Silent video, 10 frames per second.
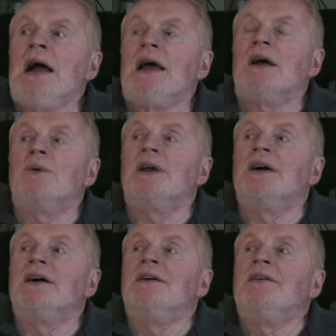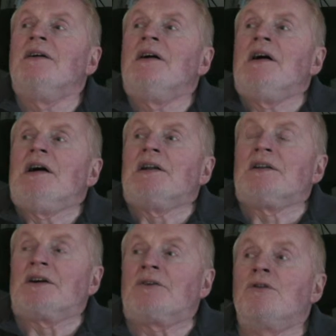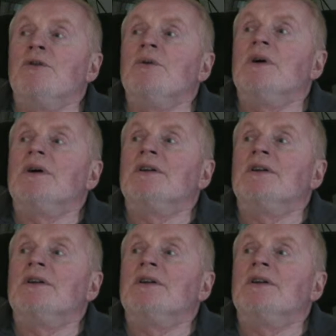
And we, uh, the crew,